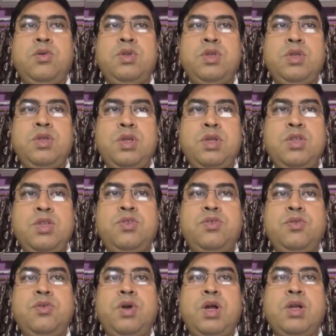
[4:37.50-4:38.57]
which
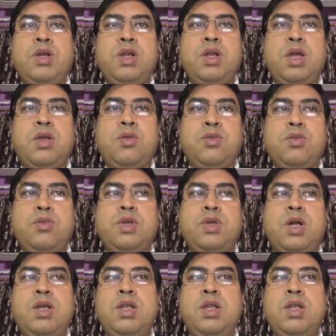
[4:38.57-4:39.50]
leads to underdiagnosis